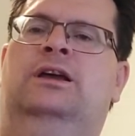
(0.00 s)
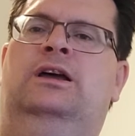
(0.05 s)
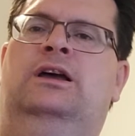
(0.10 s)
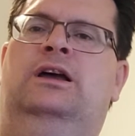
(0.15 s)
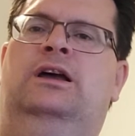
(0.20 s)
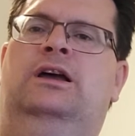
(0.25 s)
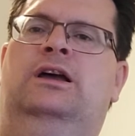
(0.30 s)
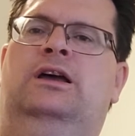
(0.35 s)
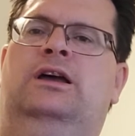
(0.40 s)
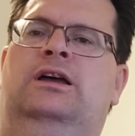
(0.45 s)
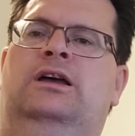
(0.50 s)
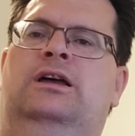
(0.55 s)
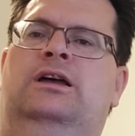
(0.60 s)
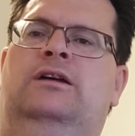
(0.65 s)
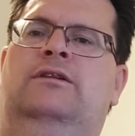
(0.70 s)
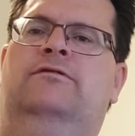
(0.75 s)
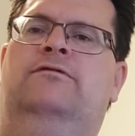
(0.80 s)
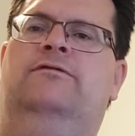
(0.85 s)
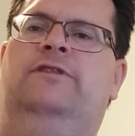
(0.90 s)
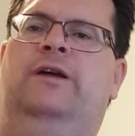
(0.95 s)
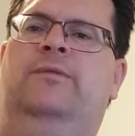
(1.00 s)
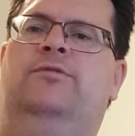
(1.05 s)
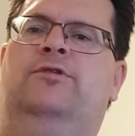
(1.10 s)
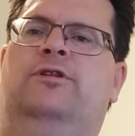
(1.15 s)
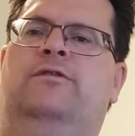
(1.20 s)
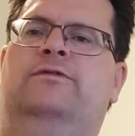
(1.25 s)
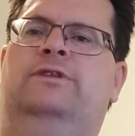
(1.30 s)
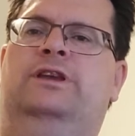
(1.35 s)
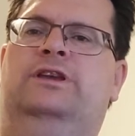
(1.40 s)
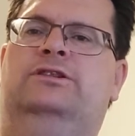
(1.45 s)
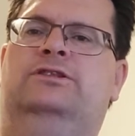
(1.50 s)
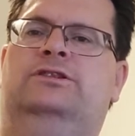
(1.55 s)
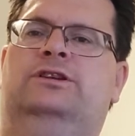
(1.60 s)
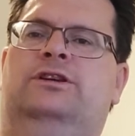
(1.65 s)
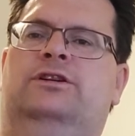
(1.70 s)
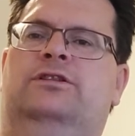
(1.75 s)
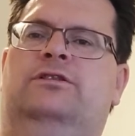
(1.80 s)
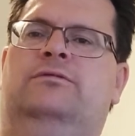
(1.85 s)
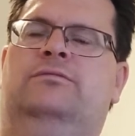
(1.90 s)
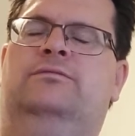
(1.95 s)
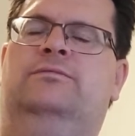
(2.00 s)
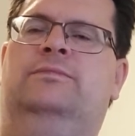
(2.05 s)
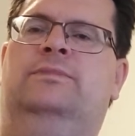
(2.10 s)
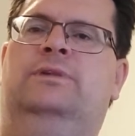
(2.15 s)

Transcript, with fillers: uh, February of this year.